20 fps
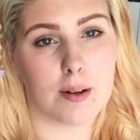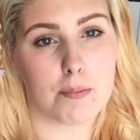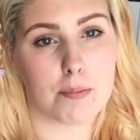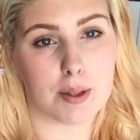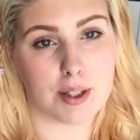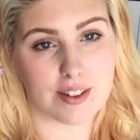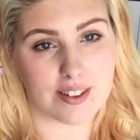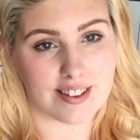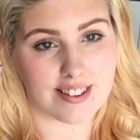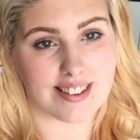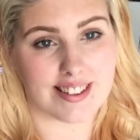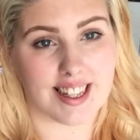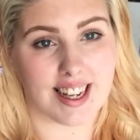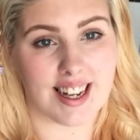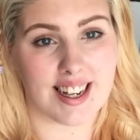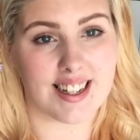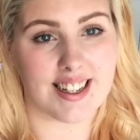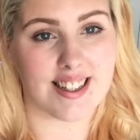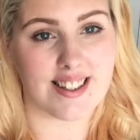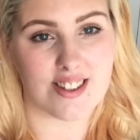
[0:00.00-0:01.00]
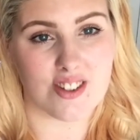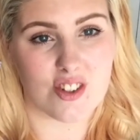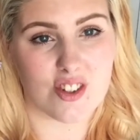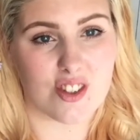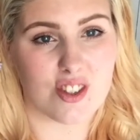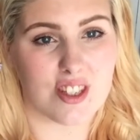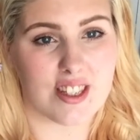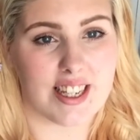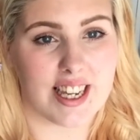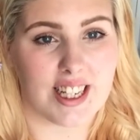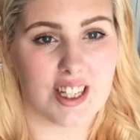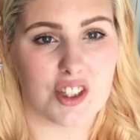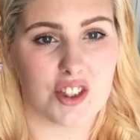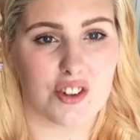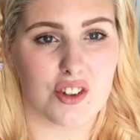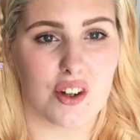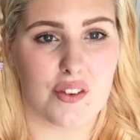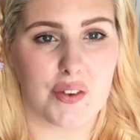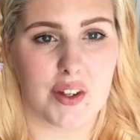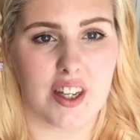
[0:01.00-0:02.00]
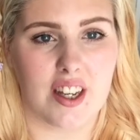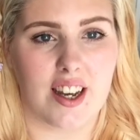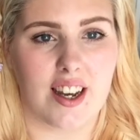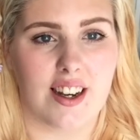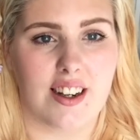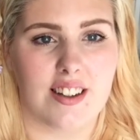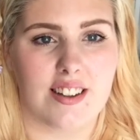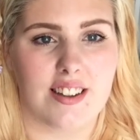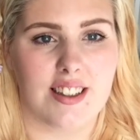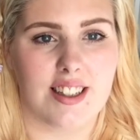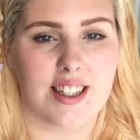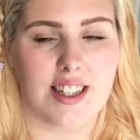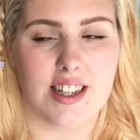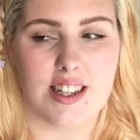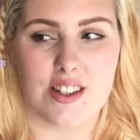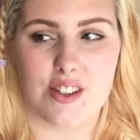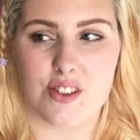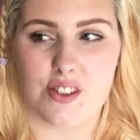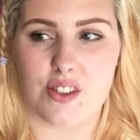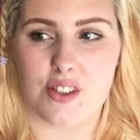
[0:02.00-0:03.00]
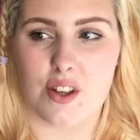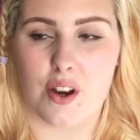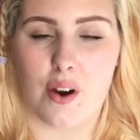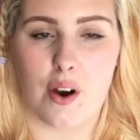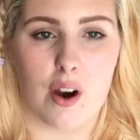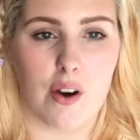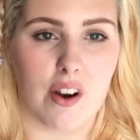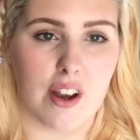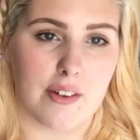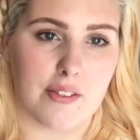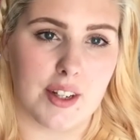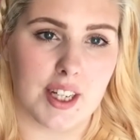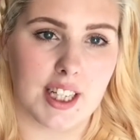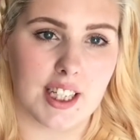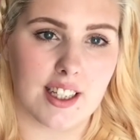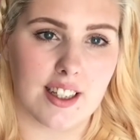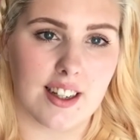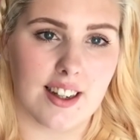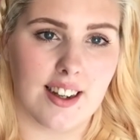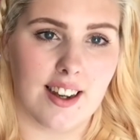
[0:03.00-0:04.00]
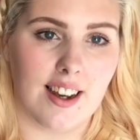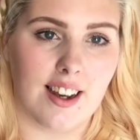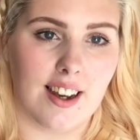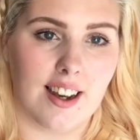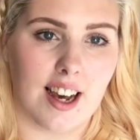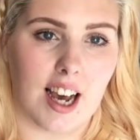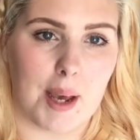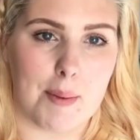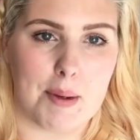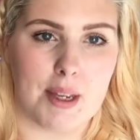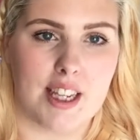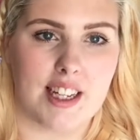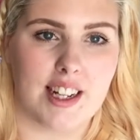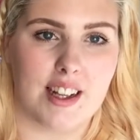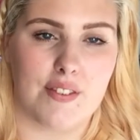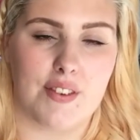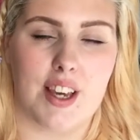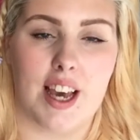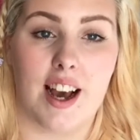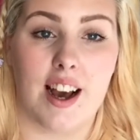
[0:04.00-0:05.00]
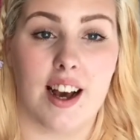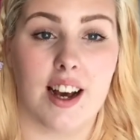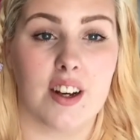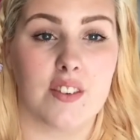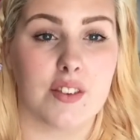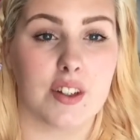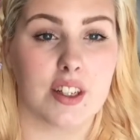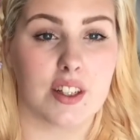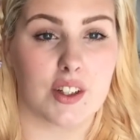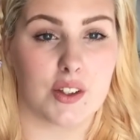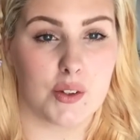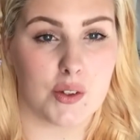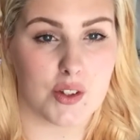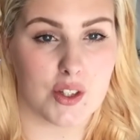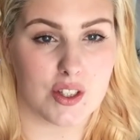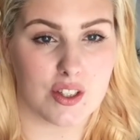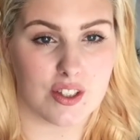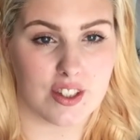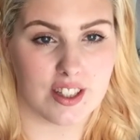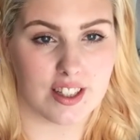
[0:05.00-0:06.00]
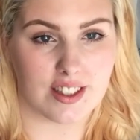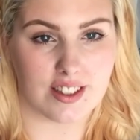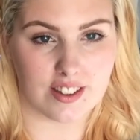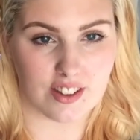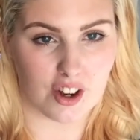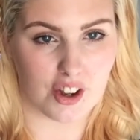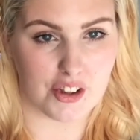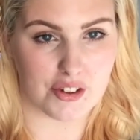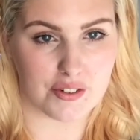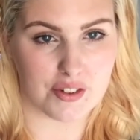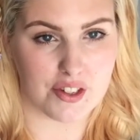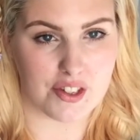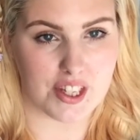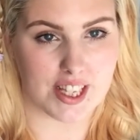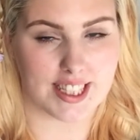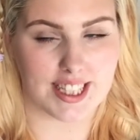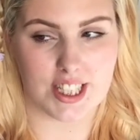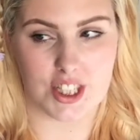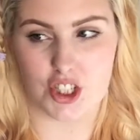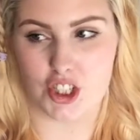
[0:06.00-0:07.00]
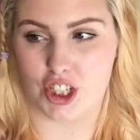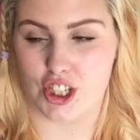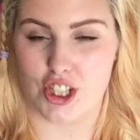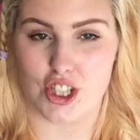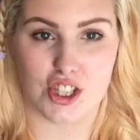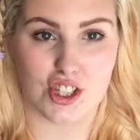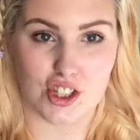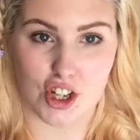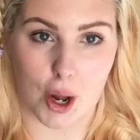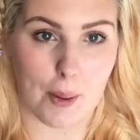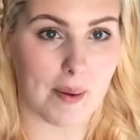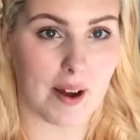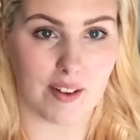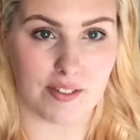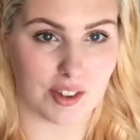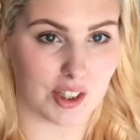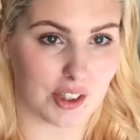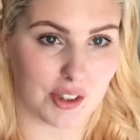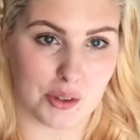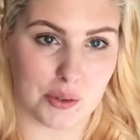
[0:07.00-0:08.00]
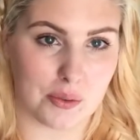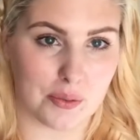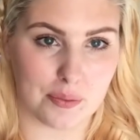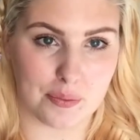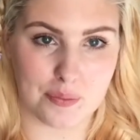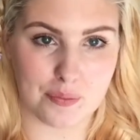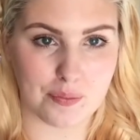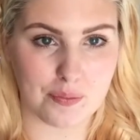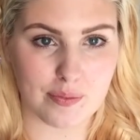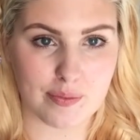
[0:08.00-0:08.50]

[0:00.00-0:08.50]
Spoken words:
But that is just the nature of it, and it is just horrific. I mean, if you have a gluten intolerance, at least you can stop having gluten.